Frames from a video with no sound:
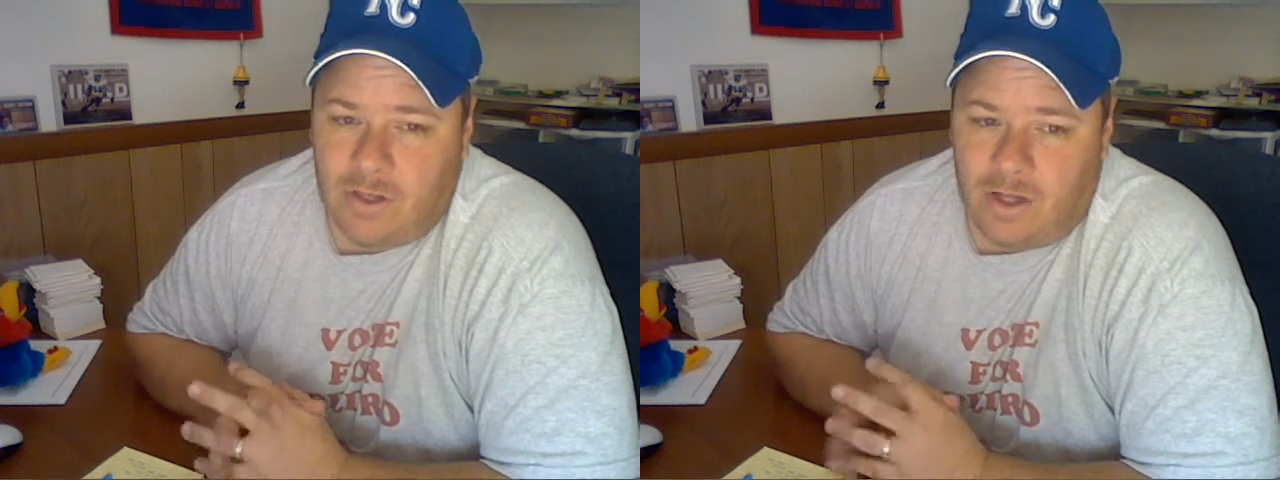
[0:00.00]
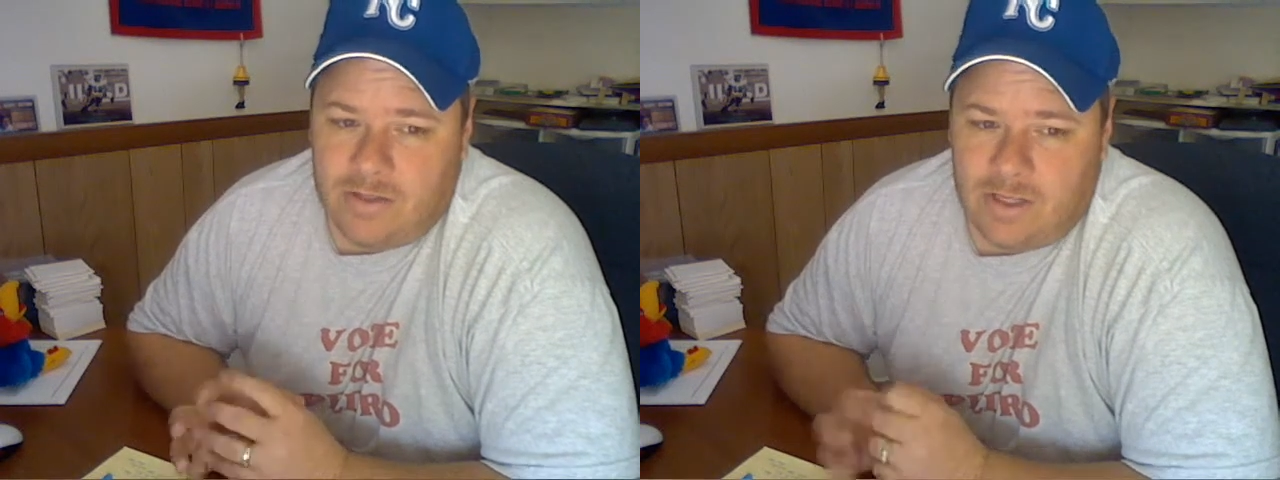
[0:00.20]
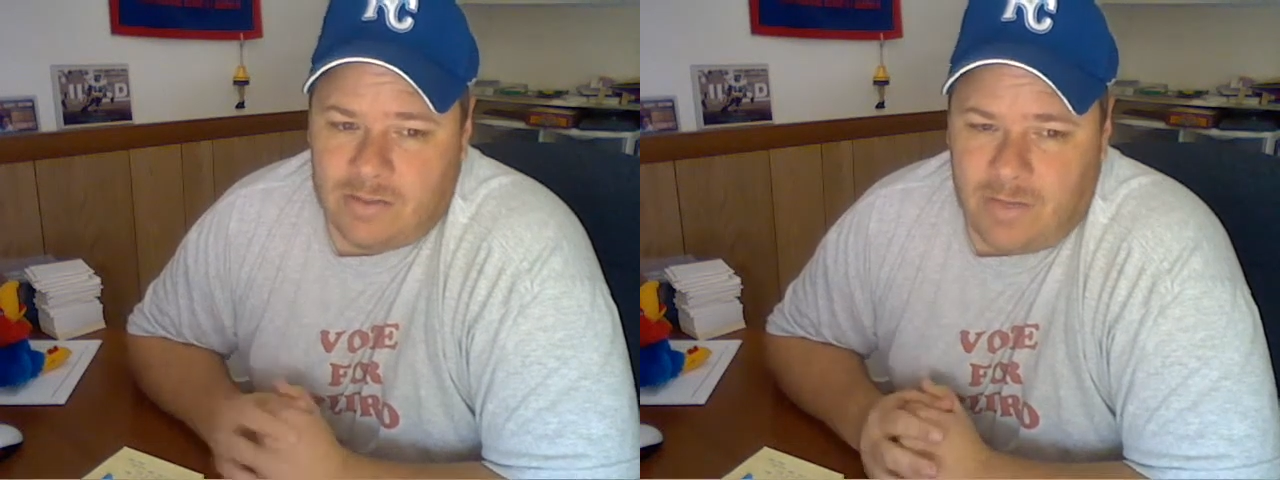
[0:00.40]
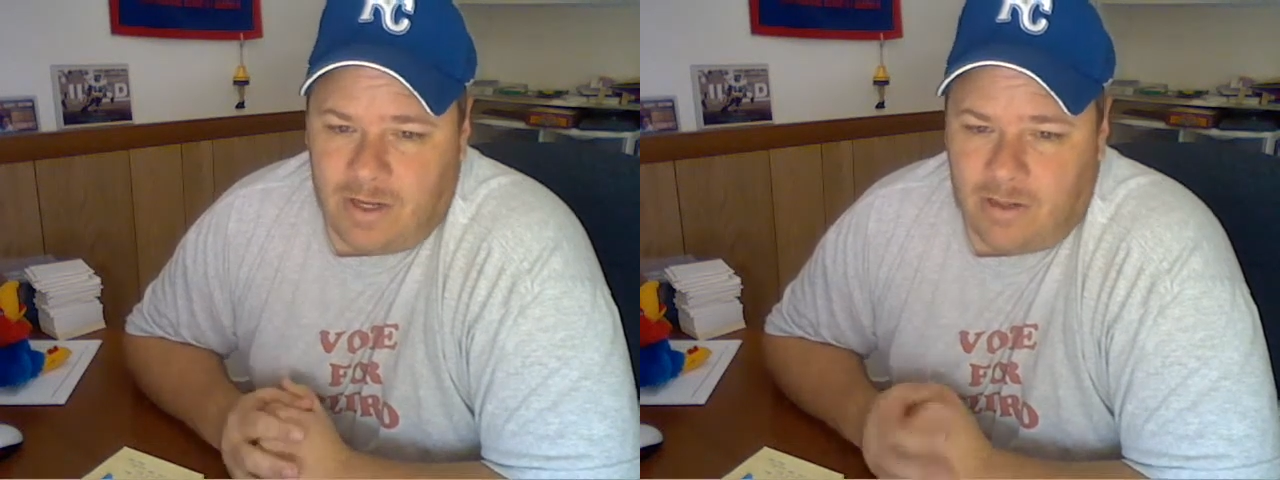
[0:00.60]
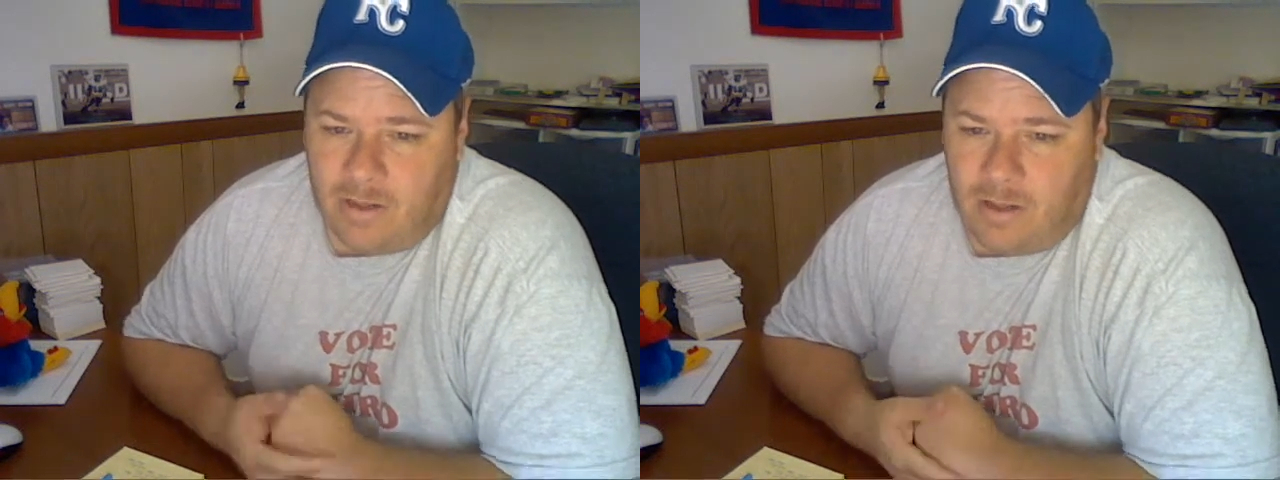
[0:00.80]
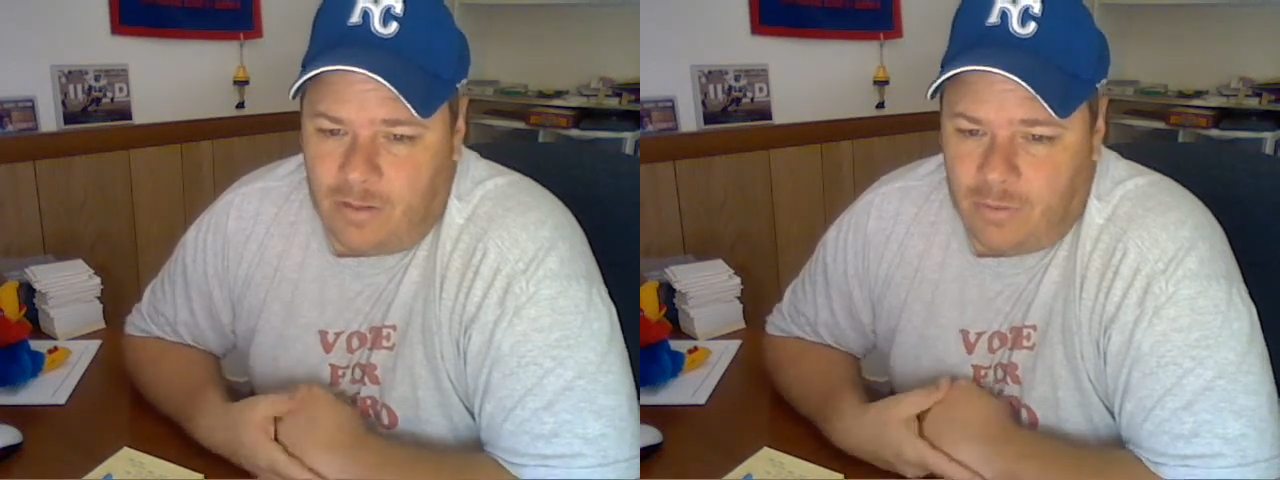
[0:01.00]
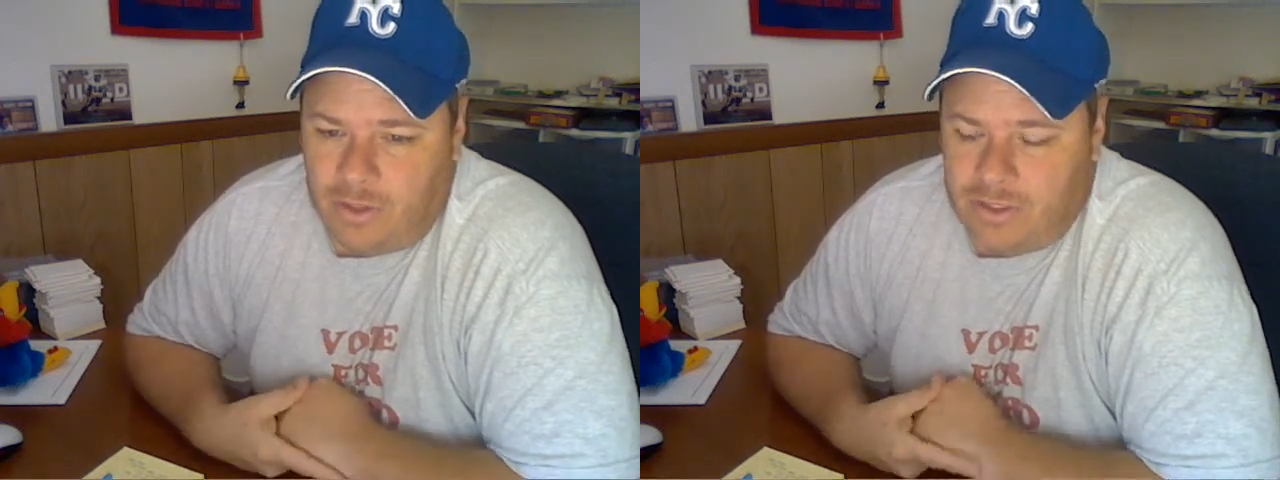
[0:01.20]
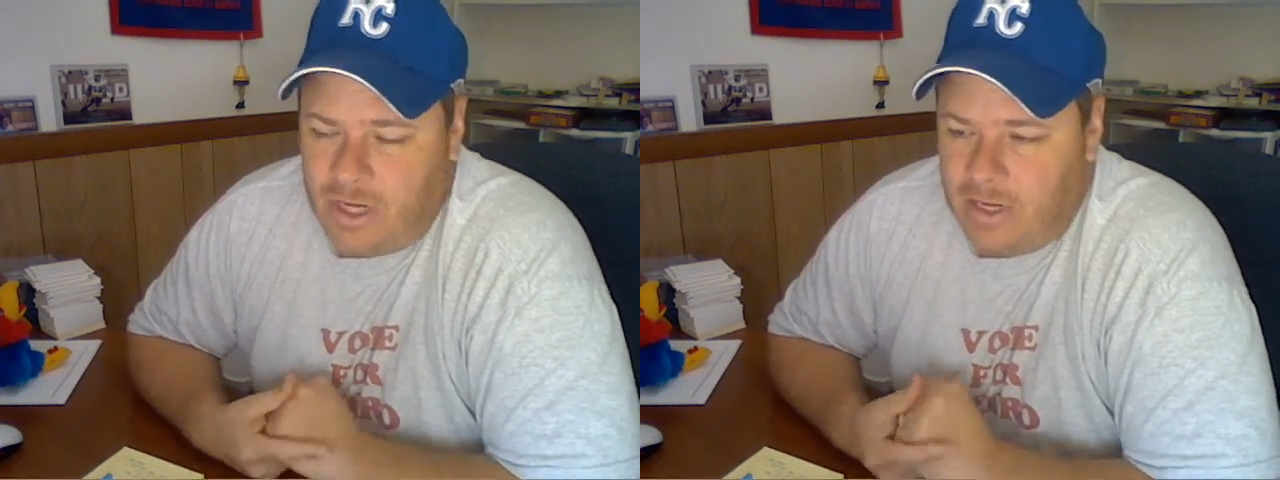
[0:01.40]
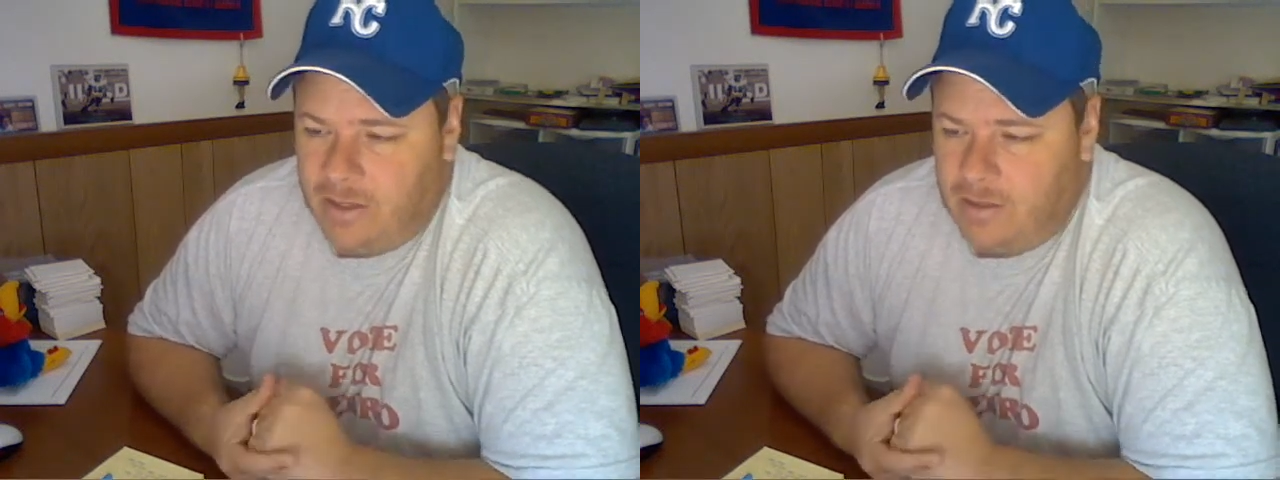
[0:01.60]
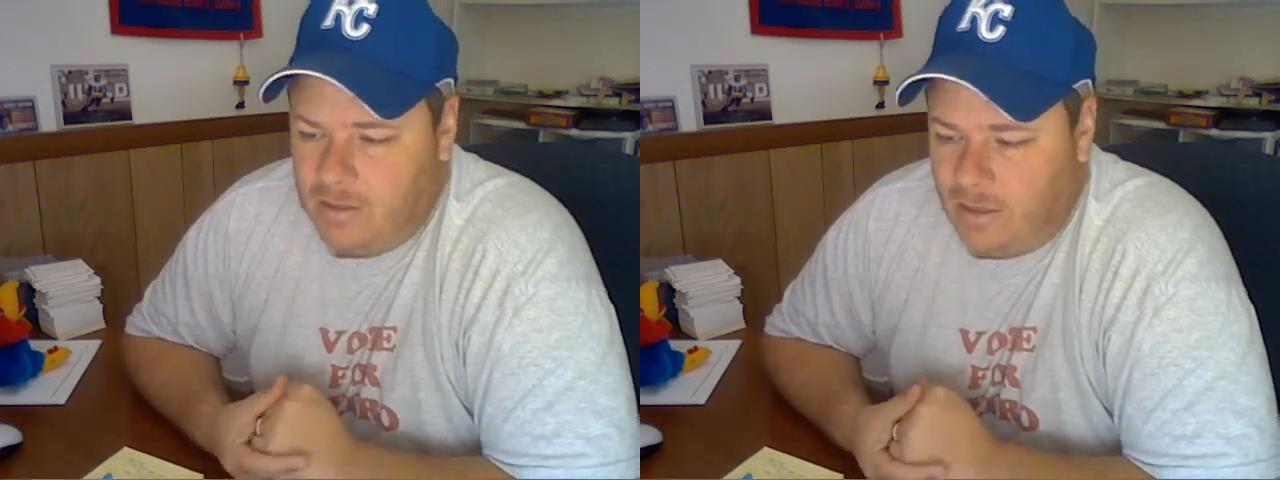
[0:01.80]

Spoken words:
contest, man. Appreciate it.